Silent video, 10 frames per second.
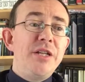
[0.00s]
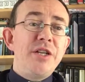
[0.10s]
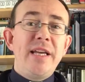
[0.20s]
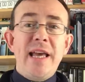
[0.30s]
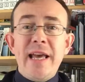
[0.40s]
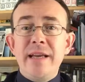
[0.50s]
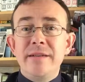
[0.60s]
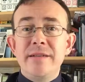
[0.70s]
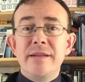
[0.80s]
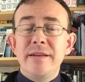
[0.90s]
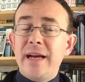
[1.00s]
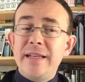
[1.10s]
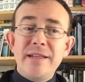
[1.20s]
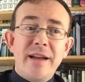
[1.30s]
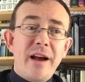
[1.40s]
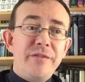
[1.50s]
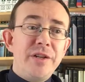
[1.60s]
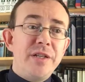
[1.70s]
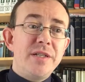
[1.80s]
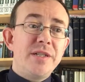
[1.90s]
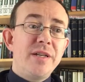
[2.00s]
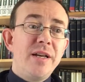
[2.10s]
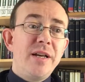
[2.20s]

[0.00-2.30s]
to kings and to governors